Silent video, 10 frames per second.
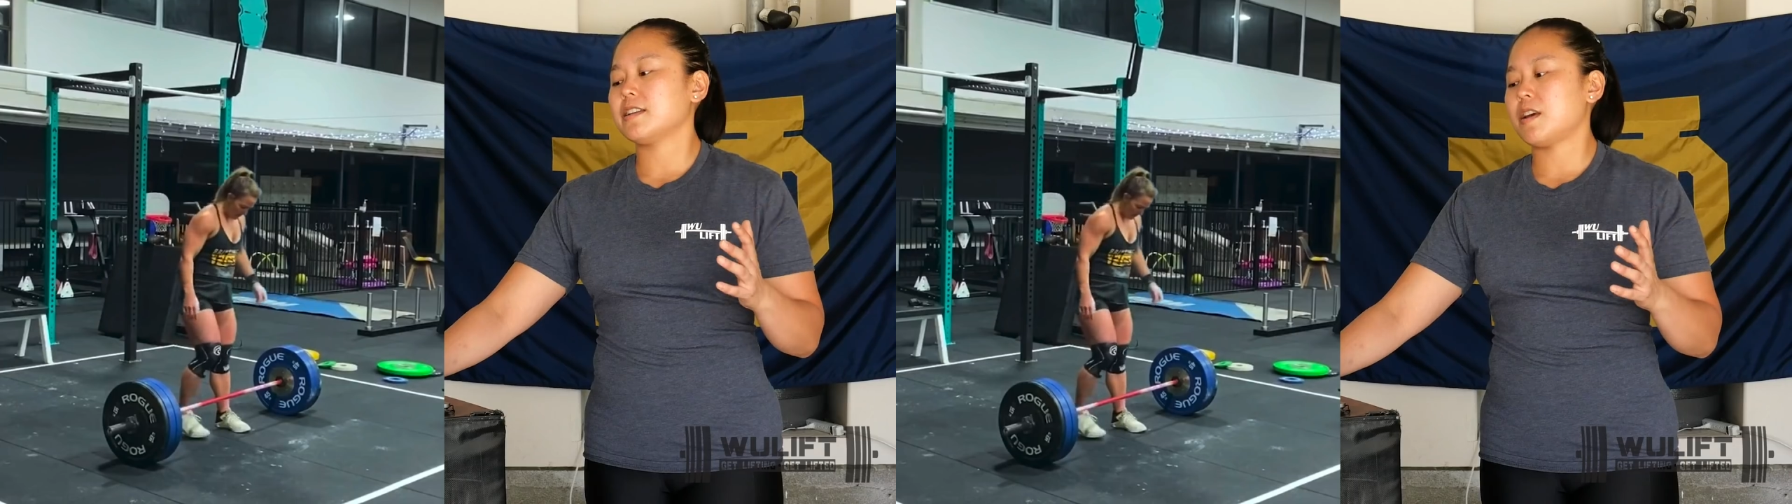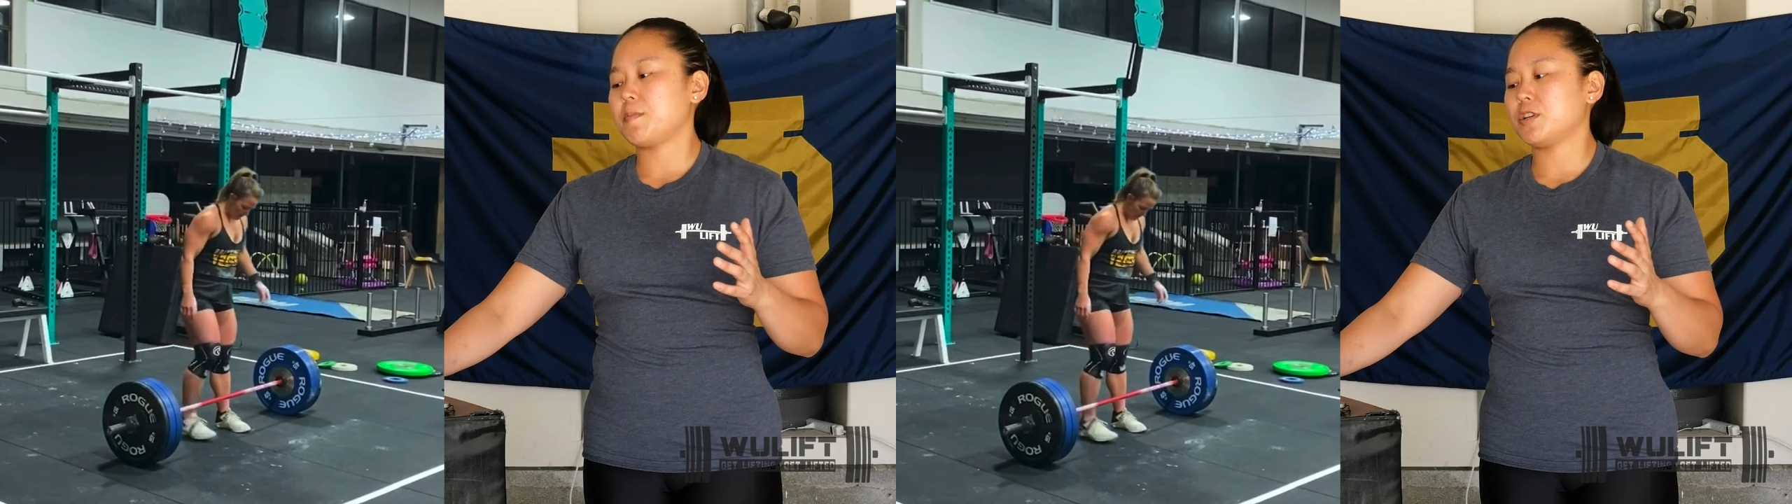
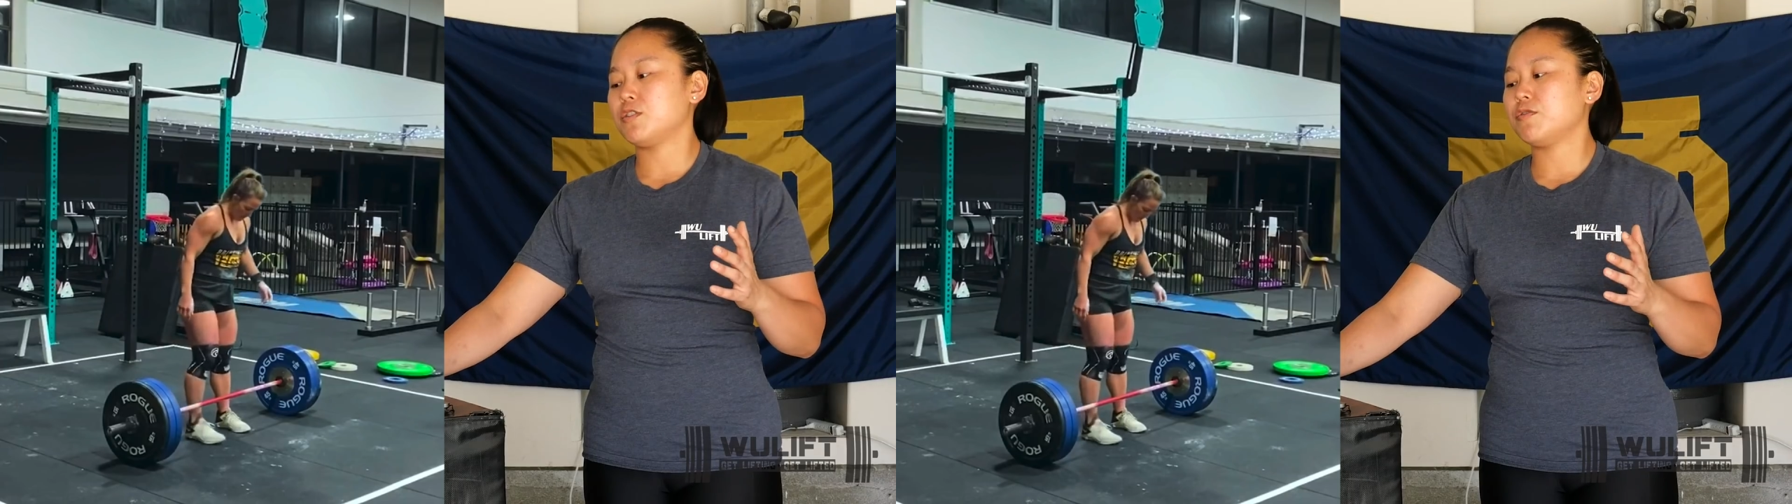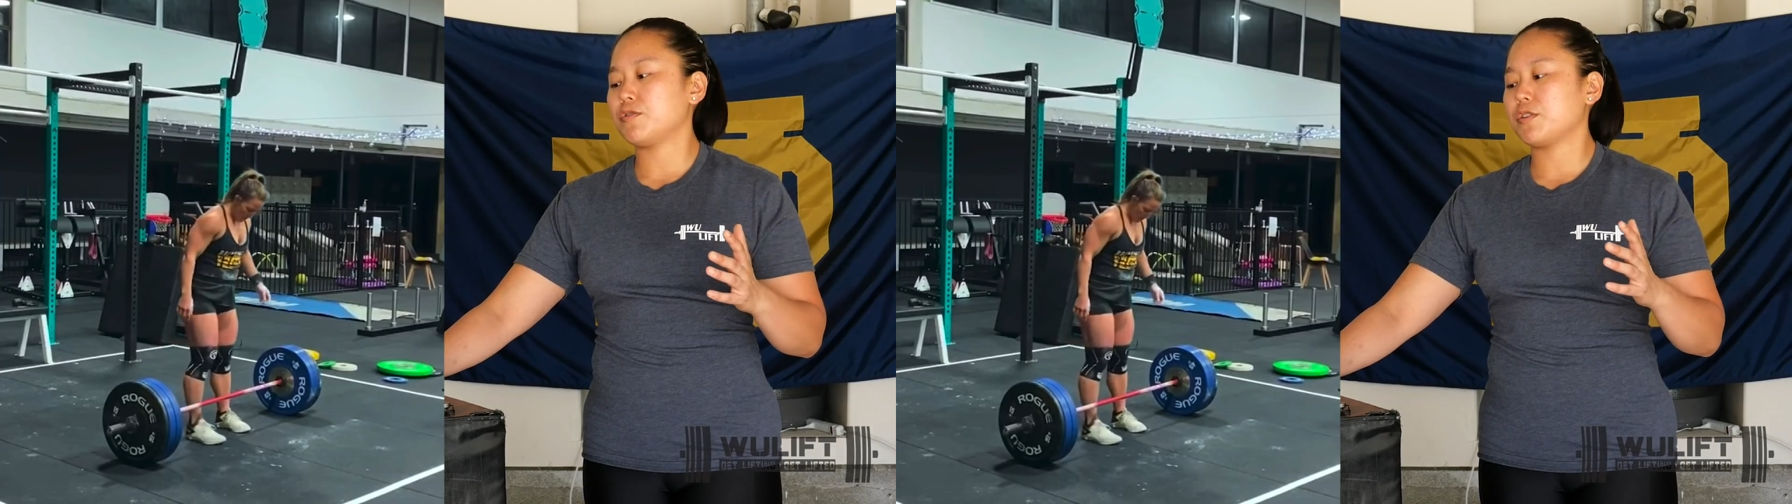attempt at
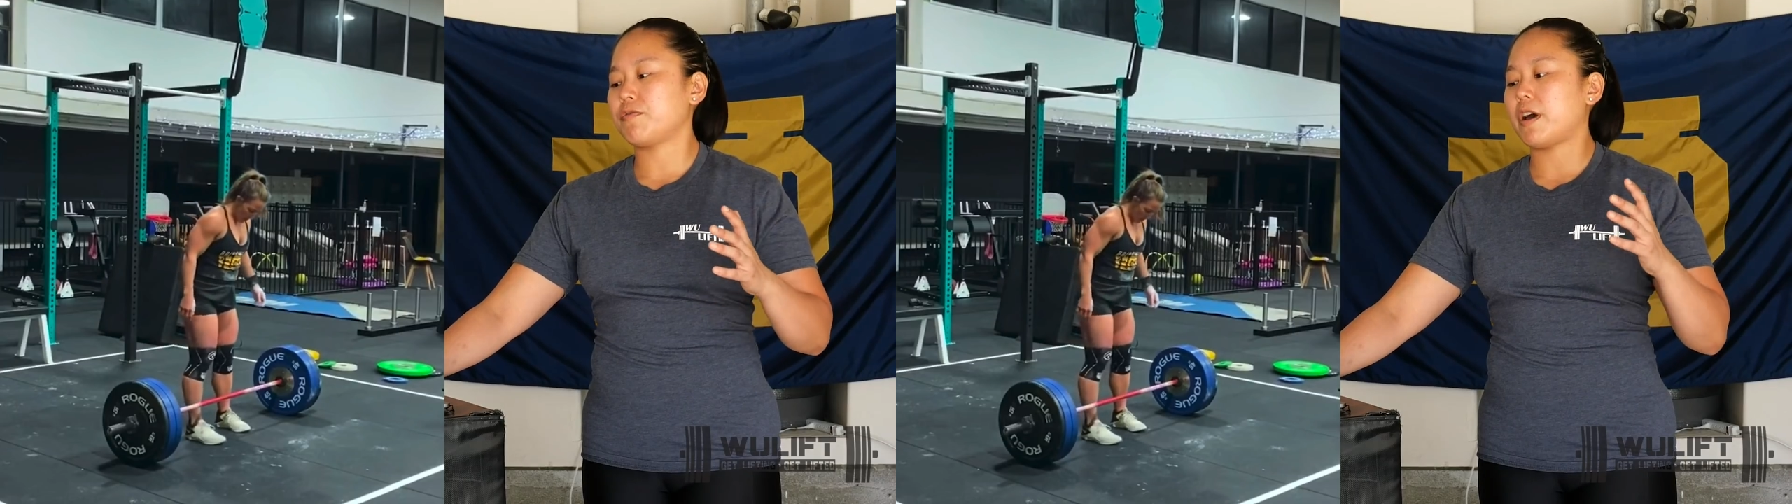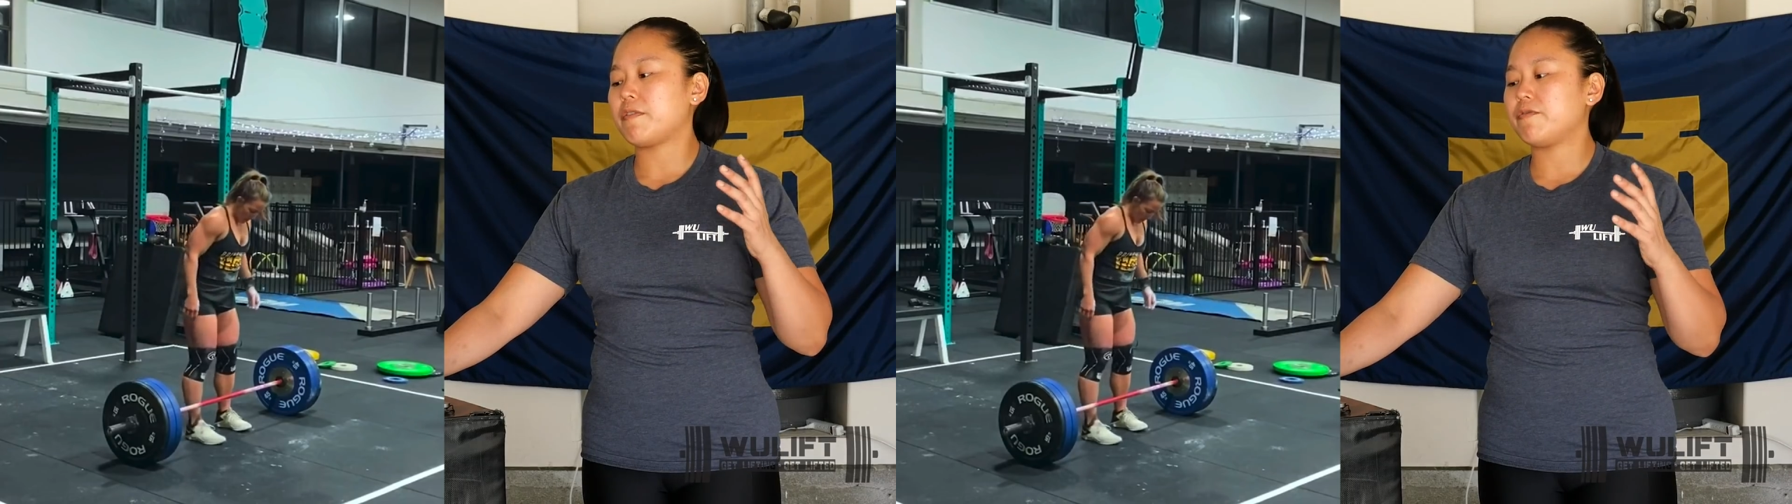
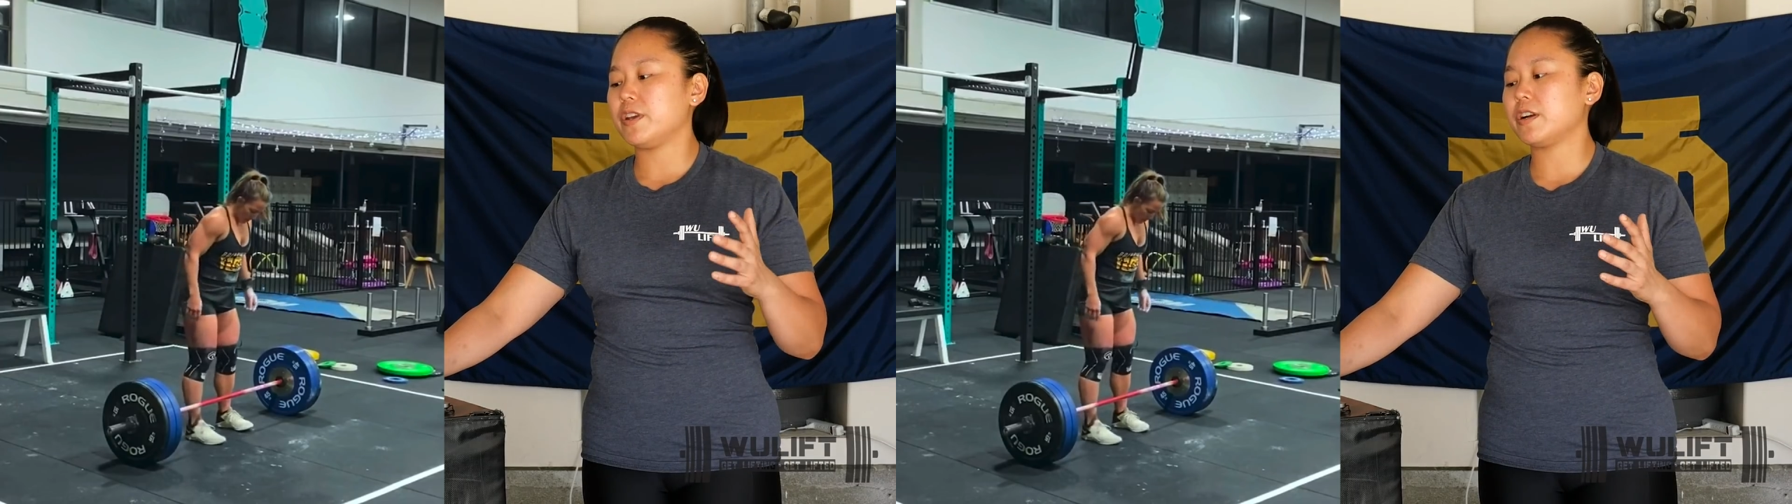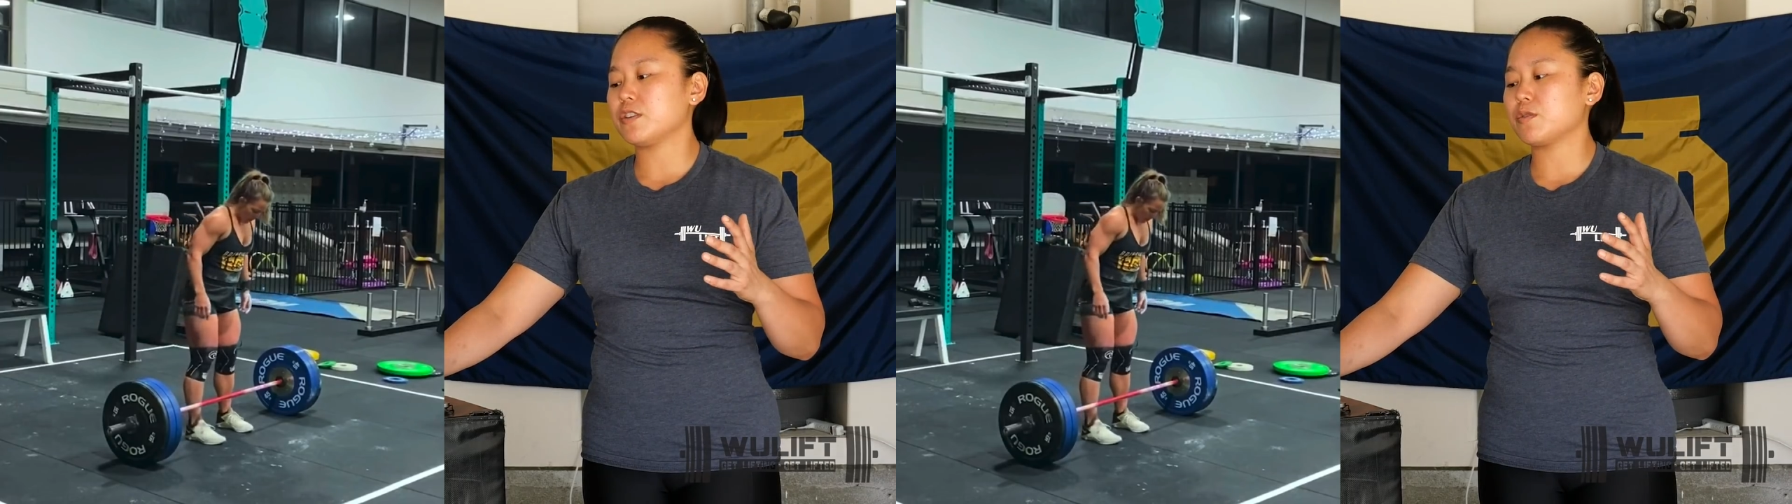245,
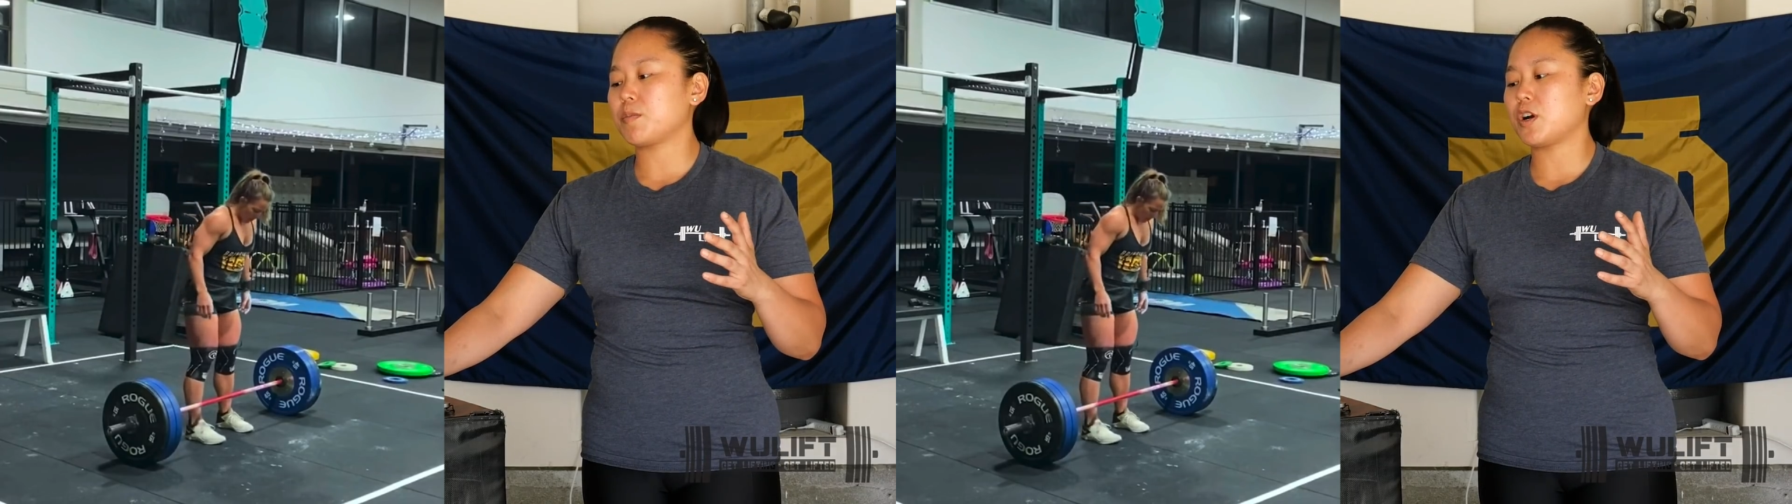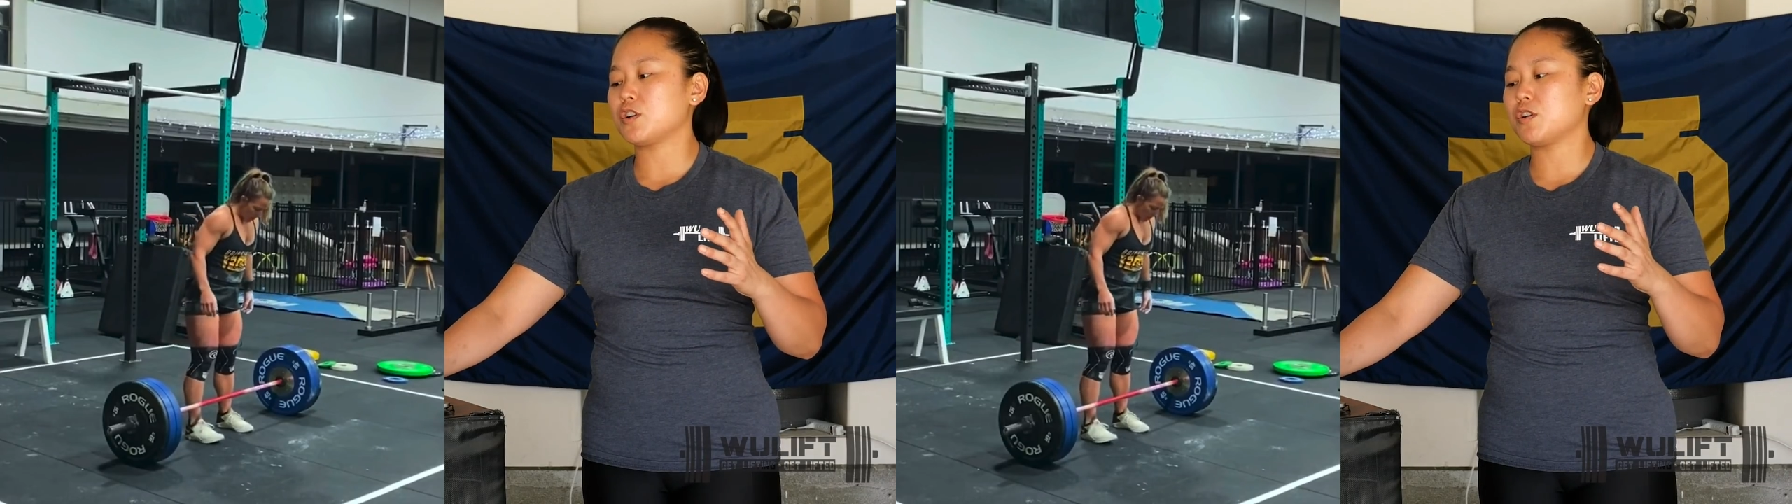feet under the bar.